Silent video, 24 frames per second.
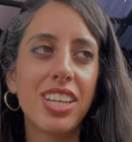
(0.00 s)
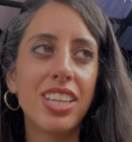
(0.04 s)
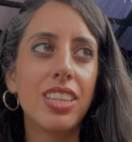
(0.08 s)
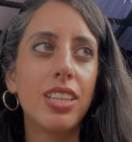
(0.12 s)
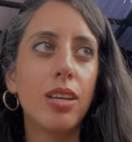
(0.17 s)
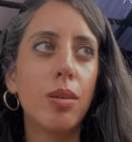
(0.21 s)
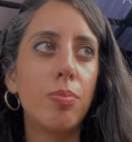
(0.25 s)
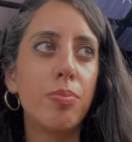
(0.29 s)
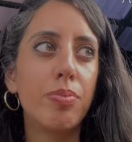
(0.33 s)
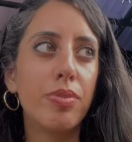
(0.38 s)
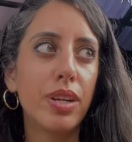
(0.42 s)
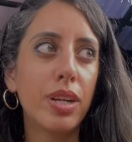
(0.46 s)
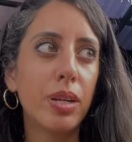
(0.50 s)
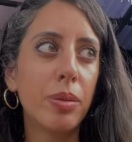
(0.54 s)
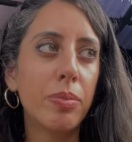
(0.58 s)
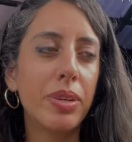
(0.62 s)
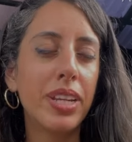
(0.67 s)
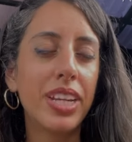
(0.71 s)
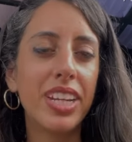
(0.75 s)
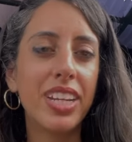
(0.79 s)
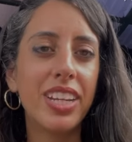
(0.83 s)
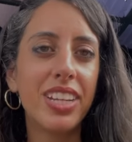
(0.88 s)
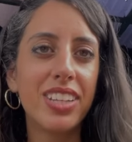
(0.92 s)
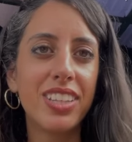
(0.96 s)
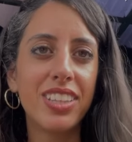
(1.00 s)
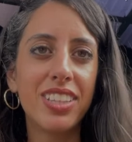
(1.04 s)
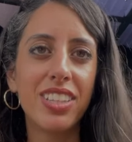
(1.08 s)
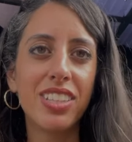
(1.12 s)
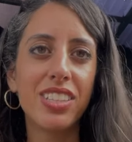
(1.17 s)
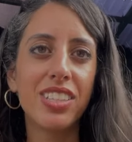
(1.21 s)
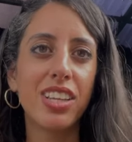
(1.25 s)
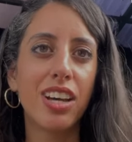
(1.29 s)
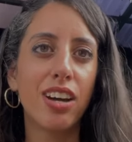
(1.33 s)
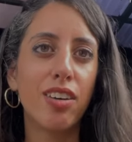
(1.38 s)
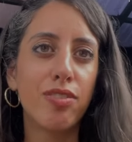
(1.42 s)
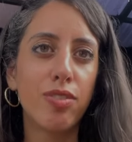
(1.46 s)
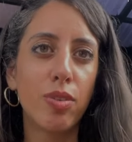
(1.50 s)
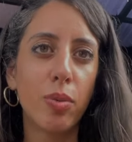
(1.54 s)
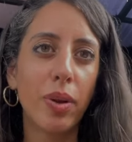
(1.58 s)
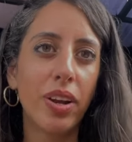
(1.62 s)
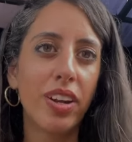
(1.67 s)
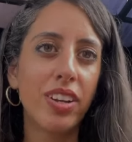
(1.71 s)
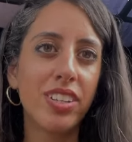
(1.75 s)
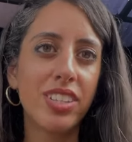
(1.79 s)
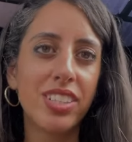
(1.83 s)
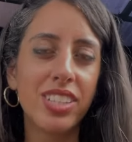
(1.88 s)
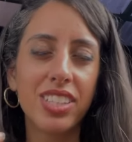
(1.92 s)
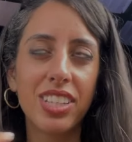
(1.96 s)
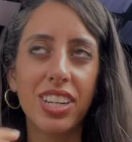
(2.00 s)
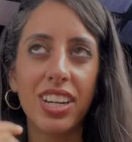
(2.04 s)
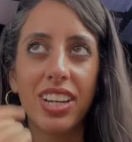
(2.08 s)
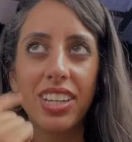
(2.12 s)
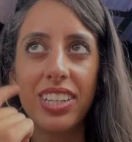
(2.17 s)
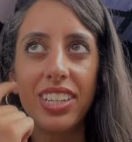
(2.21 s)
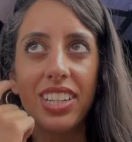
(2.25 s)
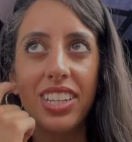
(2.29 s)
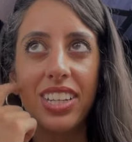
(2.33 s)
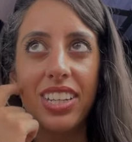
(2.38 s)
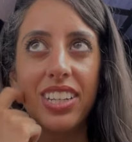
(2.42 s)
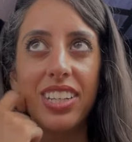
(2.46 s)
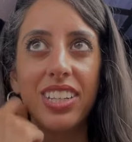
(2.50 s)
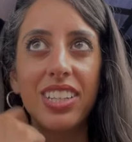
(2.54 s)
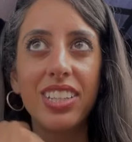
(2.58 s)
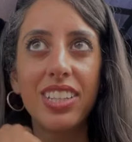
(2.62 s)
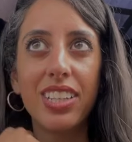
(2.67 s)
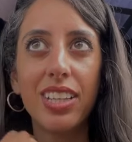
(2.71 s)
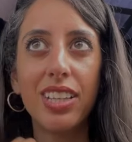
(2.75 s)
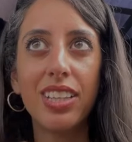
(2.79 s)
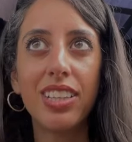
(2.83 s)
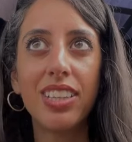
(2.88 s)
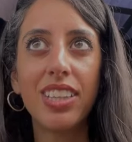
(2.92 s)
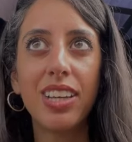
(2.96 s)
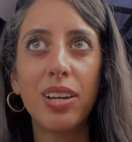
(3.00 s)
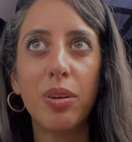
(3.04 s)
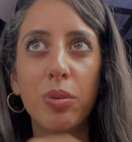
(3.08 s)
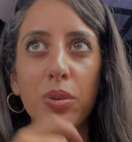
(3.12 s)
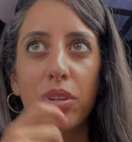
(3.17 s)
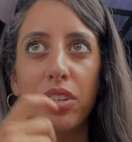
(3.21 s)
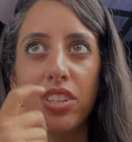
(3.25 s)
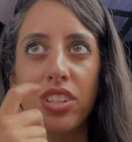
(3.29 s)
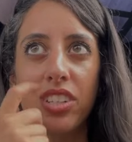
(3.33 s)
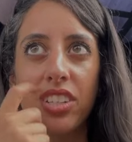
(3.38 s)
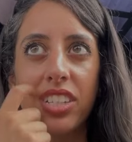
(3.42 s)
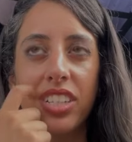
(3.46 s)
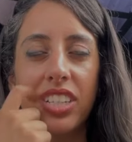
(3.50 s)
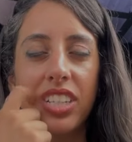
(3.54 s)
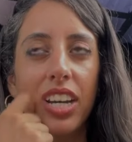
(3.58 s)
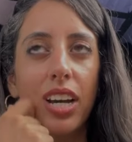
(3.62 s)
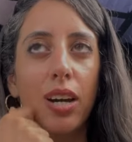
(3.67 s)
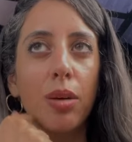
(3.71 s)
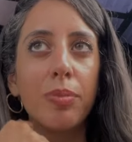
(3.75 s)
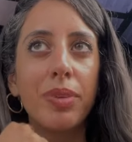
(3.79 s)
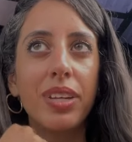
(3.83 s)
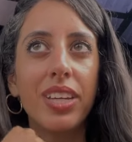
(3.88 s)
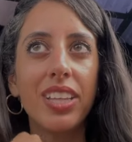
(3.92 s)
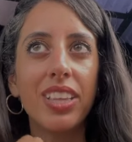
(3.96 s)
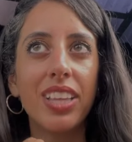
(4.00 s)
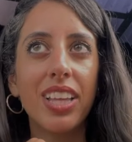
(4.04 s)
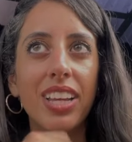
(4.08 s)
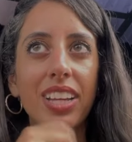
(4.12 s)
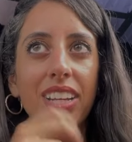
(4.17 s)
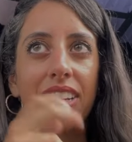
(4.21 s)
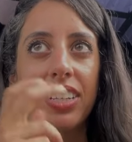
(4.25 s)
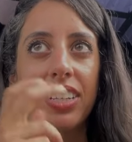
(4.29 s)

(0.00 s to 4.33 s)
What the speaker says: that bring me the self-awareness that I need, that will just tell me like,